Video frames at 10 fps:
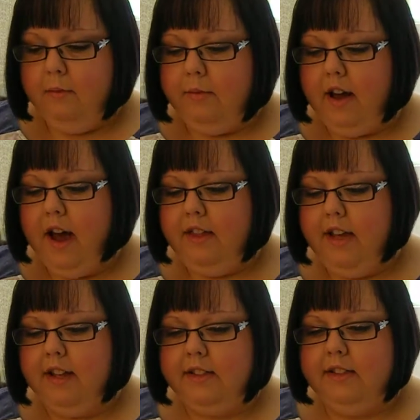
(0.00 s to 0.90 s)
But I
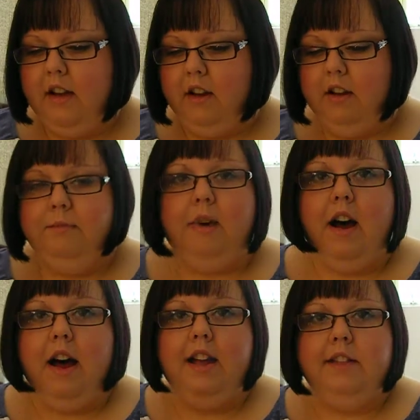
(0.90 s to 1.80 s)
think it's a good
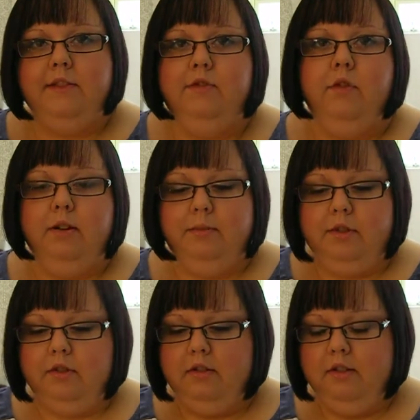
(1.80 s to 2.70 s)
buy, it's
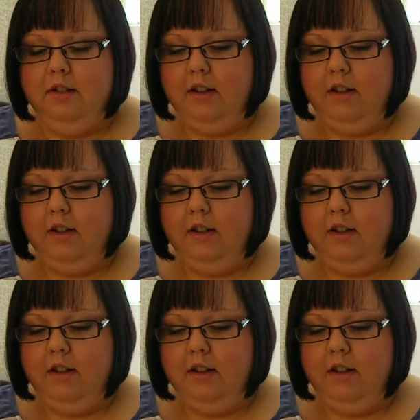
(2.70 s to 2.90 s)
affordable,